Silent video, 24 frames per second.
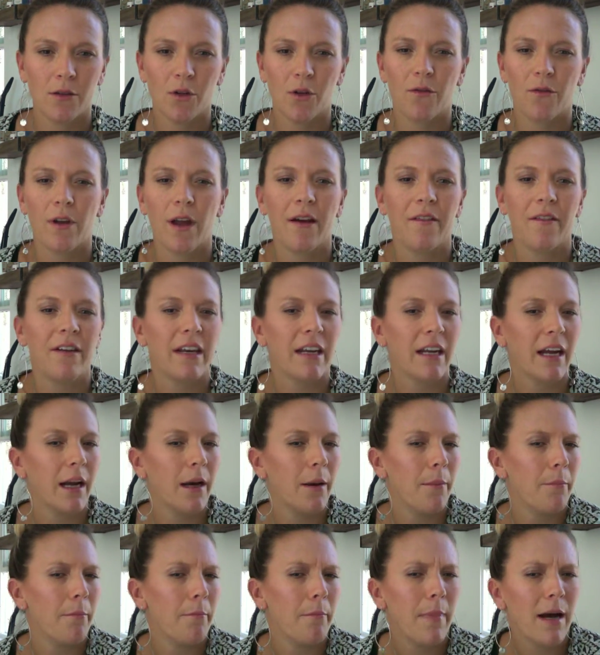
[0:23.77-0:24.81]
So if you have any kind
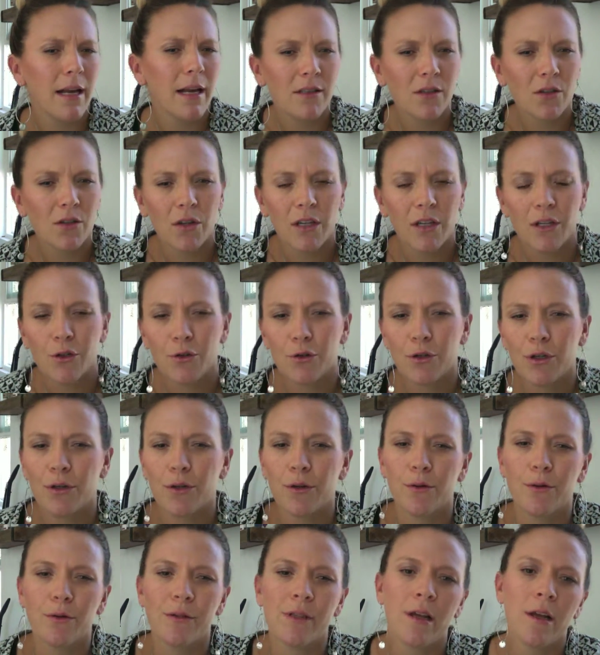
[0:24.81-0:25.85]
of muscle
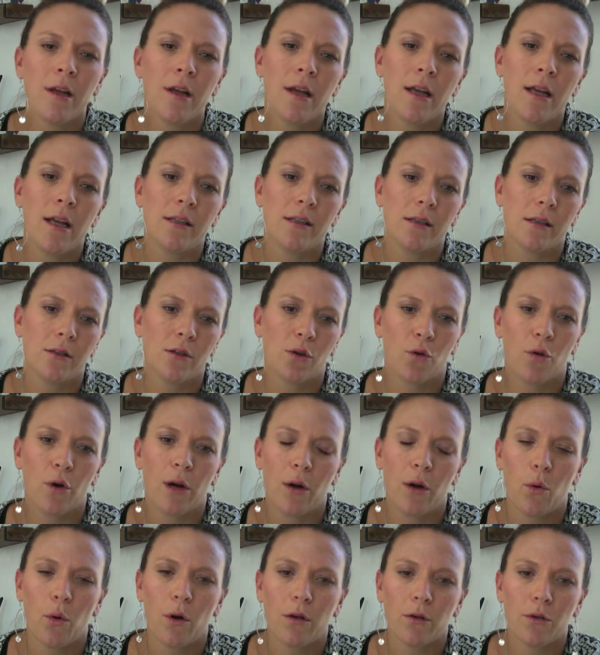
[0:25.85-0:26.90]
issues, this is a great
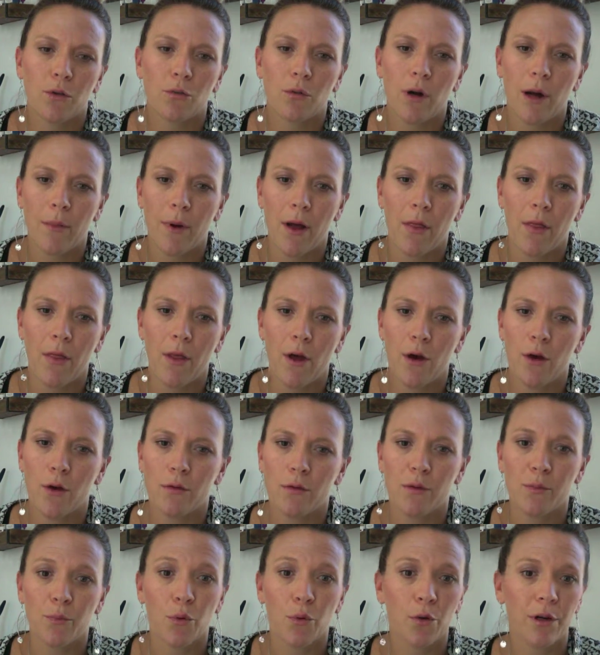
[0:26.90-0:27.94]
oil to rub on
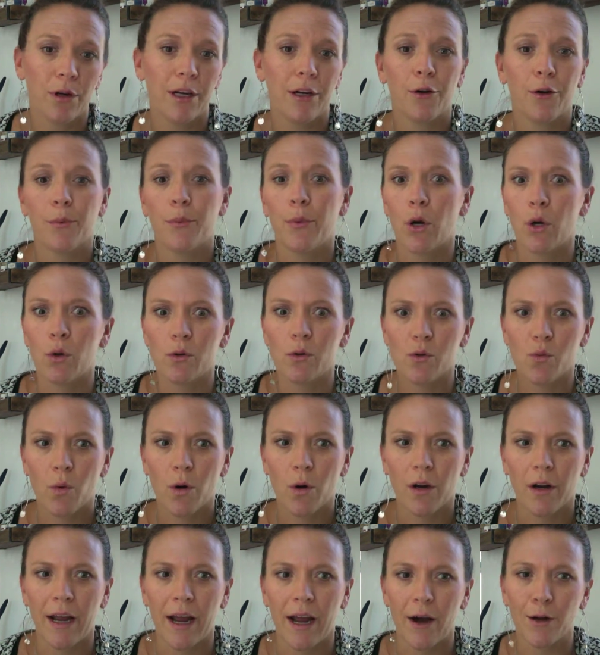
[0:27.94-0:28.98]
those pre or post
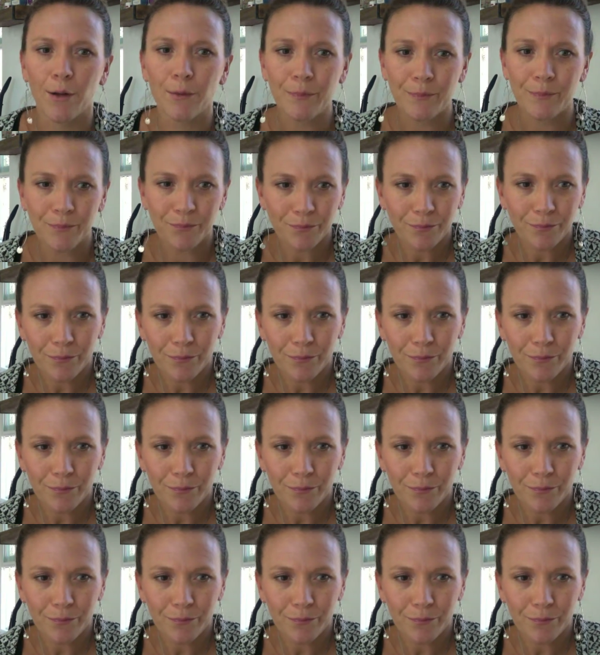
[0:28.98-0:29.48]
workout.